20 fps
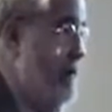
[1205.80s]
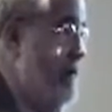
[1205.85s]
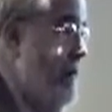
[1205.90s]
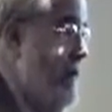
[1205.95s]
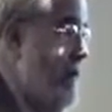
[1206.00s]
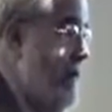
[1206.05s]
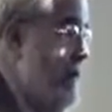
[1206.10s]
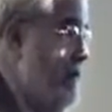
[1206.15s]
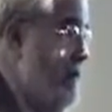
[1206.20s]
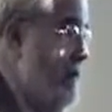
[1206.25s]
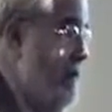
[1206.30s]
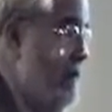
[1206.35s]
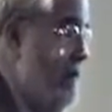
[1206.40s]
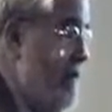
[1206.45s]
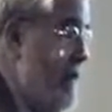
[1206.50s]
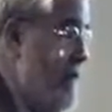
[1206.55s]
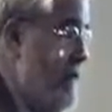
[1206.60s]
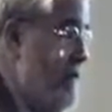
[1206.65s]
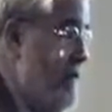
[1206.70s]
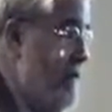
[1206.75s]
medical
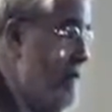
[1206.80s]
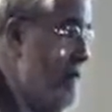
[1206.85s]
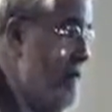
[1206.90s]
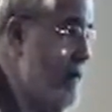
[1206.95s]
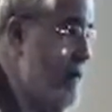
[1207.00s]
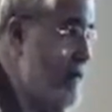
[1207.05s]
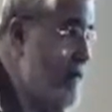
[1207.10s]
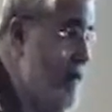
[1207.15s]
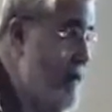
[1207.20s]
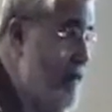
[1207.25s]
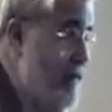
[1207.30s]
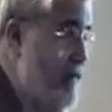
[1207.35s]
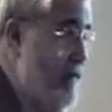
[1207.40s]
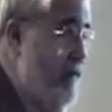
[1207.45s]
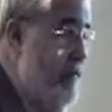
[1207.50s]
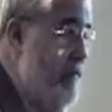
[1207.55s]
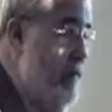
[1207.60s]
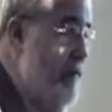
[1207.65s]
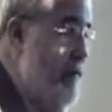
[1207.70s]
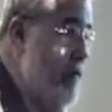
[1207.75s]
advisor, and here's
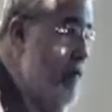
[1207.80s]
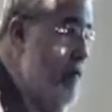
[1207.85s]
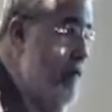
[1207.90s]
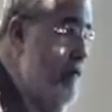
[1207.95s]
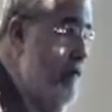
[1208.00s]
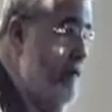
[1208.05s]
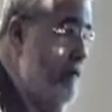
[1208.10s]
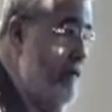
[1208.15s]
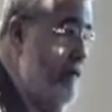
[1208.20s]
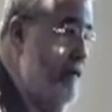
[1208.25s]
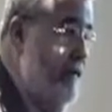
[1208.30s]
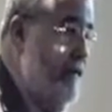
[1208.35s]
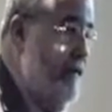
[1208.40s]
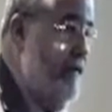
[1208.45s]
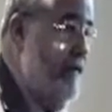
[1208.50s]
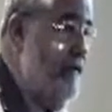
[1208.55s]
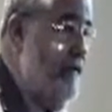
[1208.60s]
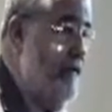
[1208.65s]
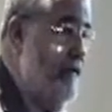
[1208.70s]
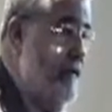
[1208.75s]
a report from a
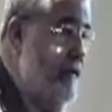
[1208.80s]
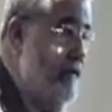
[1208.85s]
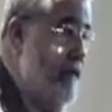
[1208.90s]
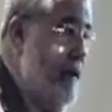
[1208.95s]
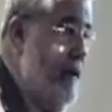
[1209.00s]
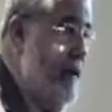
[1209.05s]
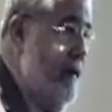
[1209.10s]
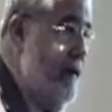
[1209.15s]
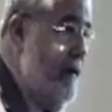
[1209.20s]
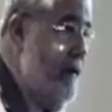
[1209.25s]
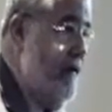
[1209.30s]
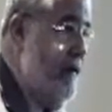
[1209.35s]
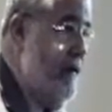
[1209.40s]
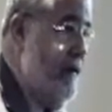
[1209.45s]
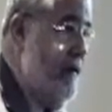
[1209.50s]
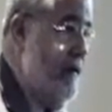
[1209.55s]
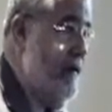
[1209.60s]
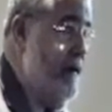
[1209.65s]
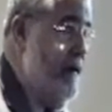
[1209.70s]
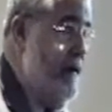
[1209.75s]
physician in my
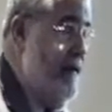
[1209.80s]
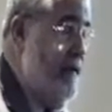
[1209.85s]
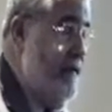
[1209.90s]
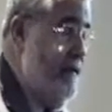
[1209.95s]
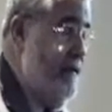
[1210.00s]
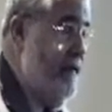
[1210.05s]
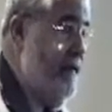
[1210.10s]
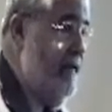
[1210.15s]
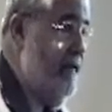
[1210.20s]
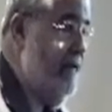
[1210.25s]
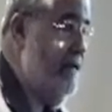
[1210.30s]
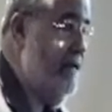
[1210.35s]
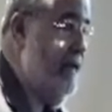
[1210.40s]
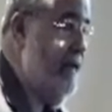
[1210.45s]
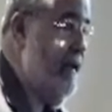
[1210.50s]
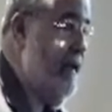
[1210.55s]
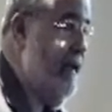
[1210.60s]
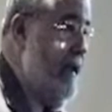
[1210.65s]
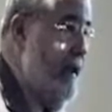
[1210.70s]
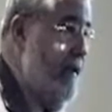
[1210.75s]
area says
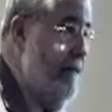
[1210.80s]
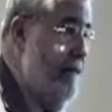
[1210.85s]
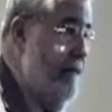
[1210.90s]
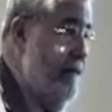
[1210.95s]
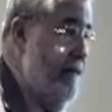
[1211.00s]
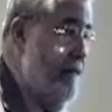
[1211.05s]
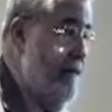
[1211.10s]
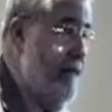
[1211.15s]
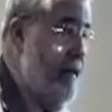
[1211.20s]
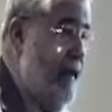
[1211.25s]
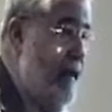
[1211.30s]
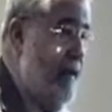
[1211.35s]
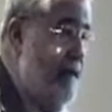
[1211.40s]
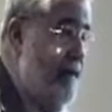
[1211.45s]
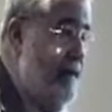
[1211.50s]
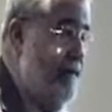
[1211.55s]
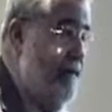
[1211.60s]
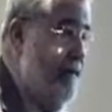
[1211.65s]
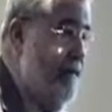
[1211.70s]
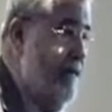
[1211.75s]
that they have
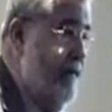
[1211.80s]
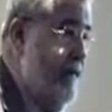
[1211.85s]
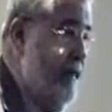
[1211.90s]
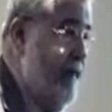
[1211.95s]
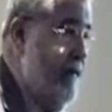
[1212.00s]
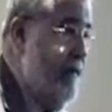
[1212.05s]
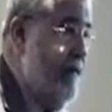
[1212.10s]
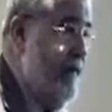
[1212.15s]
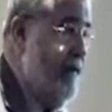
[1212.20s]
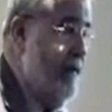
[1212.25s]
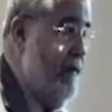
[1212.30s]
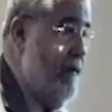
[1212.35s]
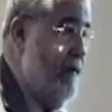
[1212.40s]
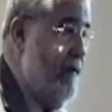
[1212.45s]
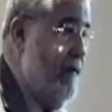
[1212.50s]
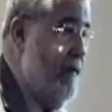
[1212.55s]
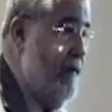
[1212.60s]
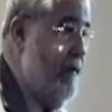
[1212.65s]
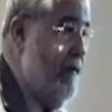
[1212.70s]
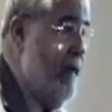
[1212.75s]
diagnosis of apnea.
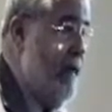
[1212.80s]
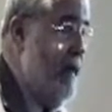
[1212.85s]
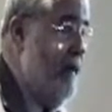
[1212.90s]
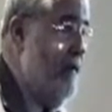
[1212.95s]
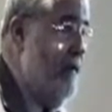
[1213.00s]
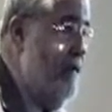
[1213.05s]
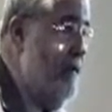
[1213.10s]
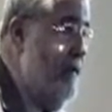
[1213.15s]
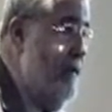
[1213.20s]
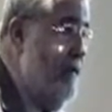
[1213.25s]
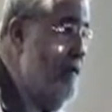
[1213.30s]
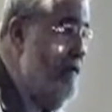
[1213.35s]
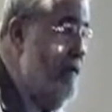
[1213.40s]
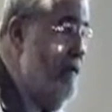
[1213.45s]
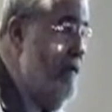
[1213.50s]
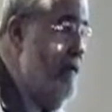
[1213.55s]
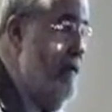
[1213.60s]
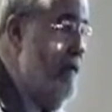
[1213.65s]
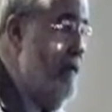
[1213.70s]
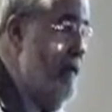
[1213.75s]
Can I do this?
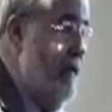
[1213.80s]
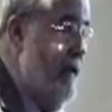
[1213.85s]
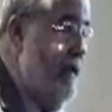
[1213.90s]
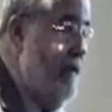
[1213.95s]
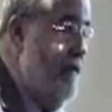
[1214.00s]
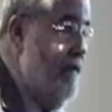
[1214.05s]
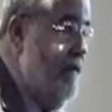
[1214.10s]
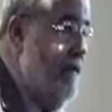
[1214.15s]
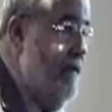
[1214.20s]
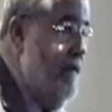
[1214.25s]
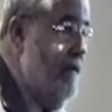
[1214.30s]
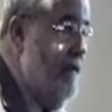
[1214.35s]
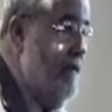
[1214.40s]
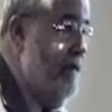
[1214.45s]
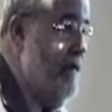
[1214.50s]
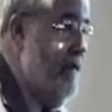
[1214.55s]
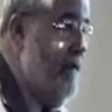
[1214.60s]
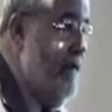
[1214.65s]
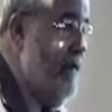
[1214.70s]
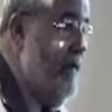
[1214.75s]
Yes.
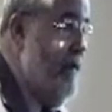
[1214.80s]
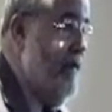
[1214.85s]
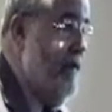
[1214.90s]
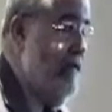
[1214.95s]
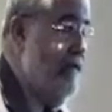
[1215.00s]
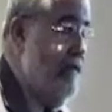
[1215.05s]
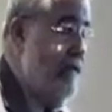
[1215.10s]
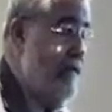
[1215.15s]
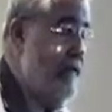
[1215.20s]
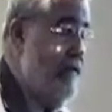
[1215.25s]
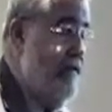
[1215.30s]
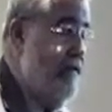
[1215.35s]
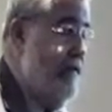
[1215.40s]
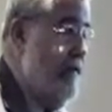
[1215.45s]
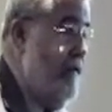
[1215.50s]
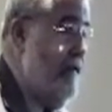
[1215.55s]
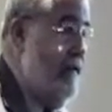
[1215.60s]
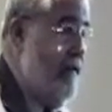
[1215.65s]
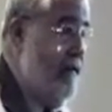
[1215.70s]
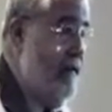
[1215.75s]
Because
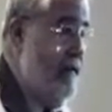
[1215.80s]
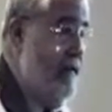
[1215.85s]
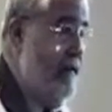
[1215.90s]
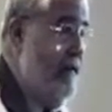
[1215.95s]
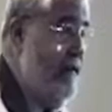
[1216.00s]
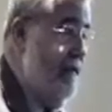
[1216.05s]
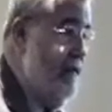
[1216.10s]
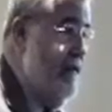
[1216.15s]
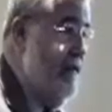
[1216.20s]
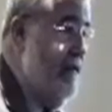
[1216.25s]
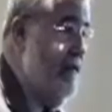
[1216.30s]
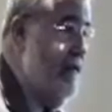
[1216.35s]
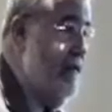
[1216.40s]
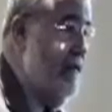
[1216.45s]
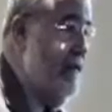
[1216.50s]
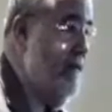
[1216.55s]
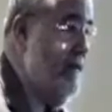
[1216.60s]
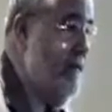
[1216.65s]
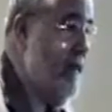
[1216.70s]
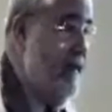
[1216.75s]
eventually you're going to say, listen,
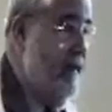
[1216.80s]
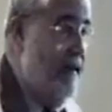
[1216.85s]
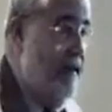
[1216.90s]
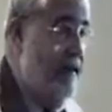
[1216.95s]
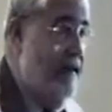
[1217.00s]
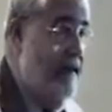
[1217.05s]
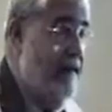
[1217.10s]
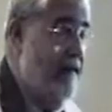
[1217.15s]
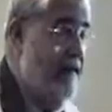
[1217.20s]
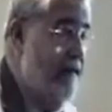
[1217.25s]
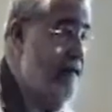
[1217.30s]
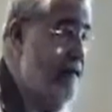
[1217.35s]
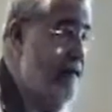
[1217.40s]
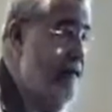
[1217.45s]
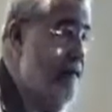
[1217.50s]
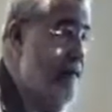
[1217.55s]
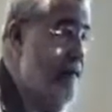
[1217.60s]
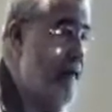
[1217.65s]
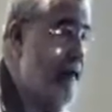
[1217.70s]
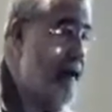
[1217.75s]
they need
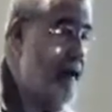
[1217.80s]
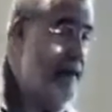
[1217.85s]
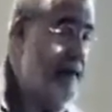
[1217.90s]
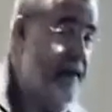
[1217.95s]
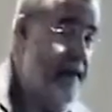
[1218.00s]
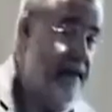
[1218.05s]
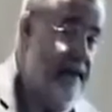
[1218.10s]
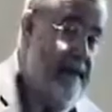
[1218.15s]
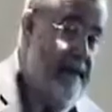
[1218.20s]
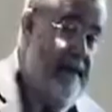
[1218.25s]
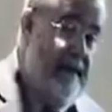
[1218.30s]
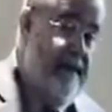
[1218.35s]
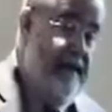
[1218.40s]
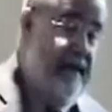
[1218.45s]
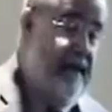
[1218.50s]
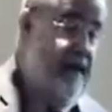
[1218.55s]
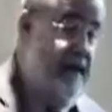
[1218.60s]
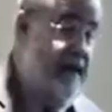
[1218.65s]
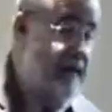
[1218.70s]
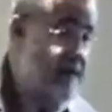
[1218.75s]
CPAP.
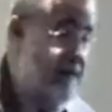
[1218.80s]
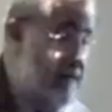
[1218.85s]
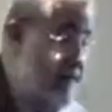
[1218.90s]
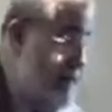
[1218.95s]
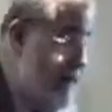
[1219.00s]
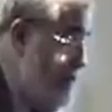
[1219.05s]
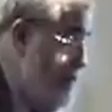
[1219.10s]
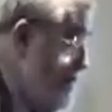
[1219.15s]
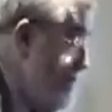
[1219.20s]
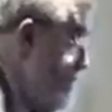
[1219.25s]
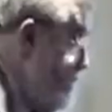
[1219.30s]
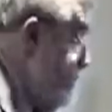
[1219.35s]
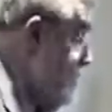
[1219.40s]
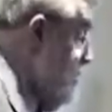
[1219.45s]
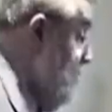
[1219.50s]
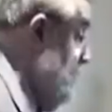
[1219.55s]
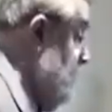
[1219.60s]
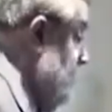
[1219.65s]
Um, and so